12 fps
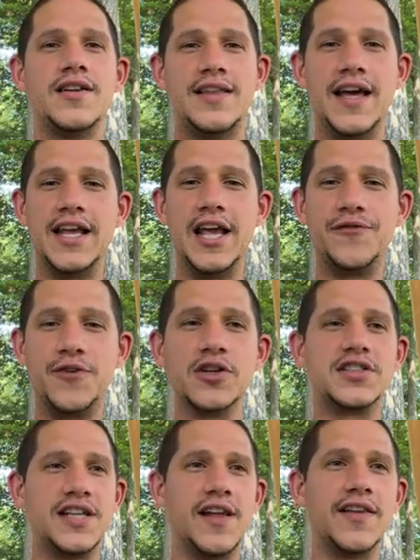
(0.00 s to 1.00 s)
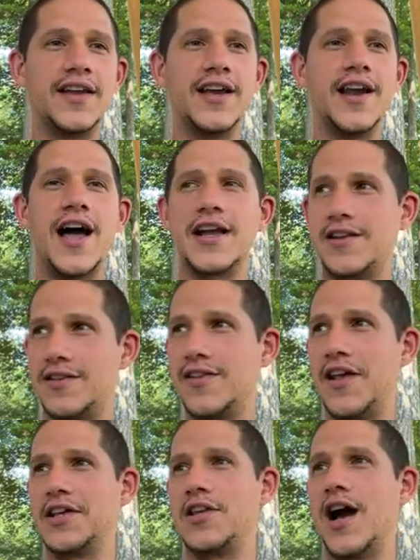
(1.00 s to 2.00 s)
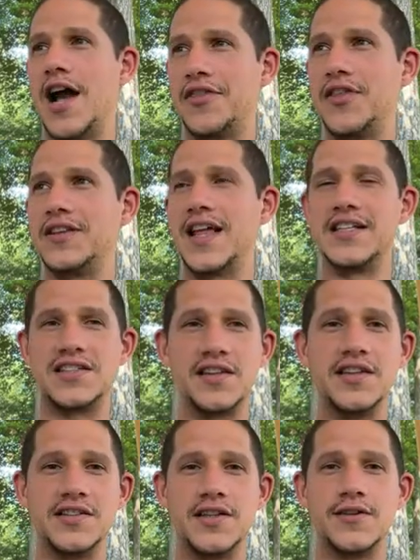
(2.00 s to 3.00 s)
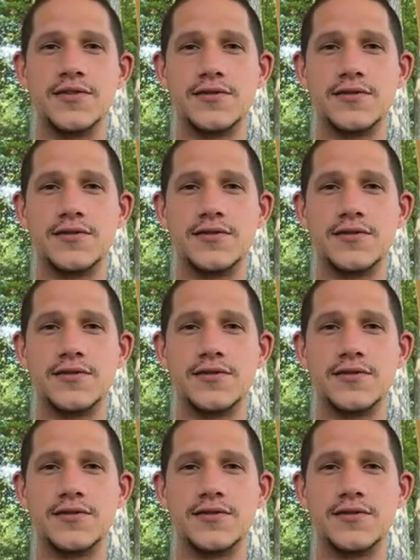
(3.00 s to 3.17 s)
that if you're selling it, I like I think that's sleazy.